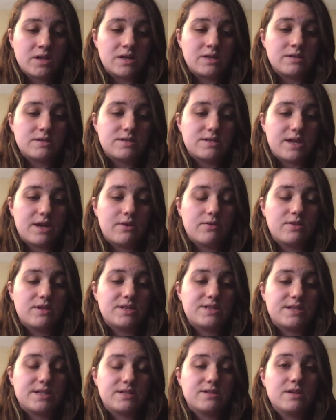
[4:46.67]
So
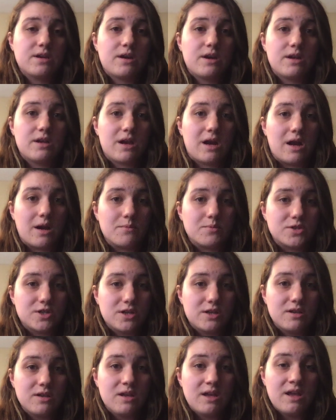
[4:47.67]
this is a good
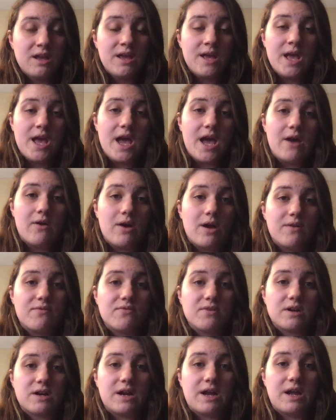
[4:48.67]
option.
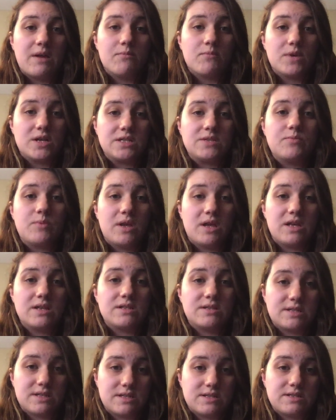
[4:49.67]
However, it must be
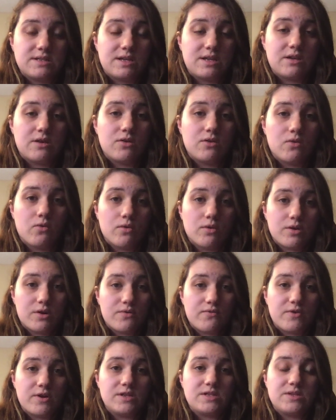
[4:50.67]
consistent in order
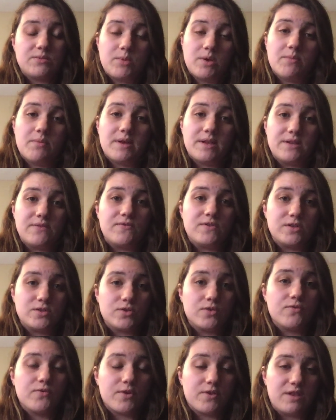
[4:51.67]
for it to be
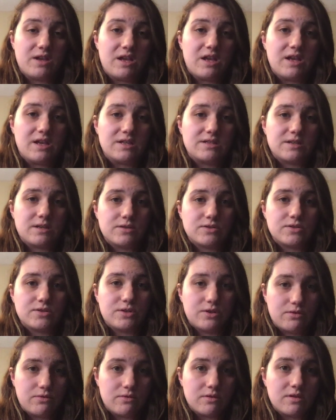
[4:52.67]
beneficial for the ESL
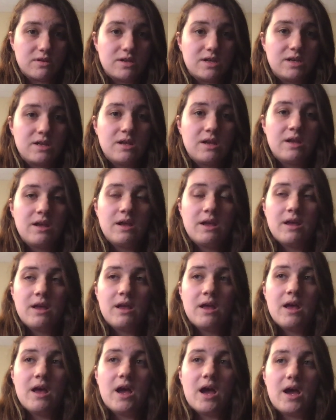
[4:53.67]
student.
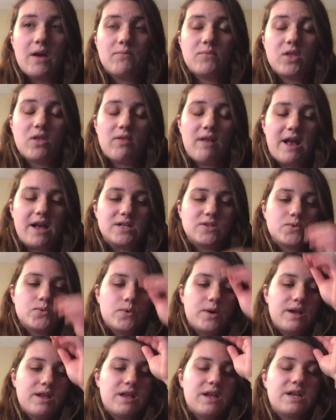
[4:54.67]
The last
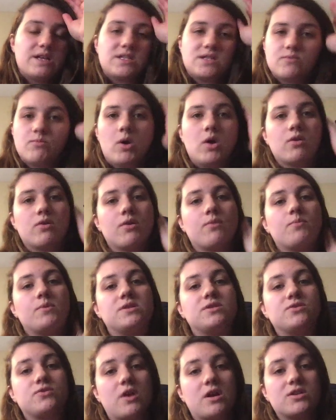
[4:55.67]
one is small group
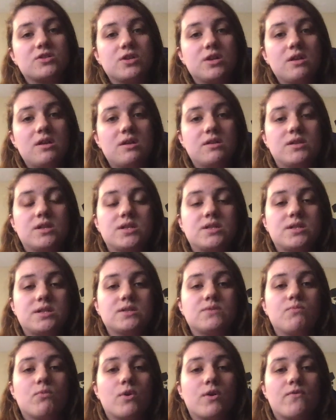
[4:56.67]
instruction, and this
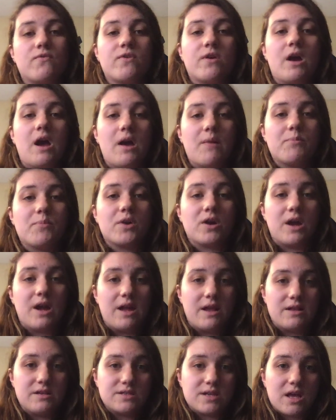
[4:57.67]
is more for upper
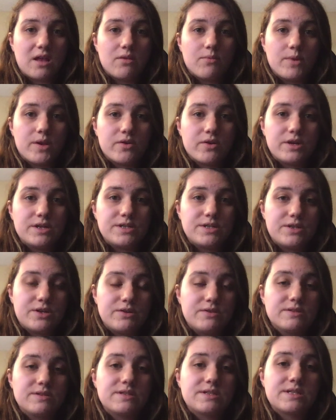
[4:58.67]
end elementary
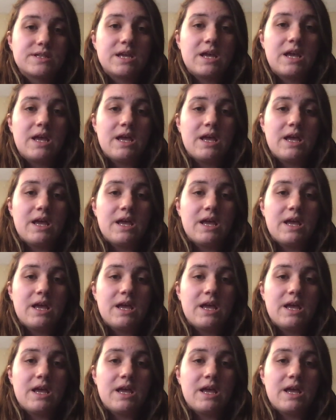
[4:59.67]
students.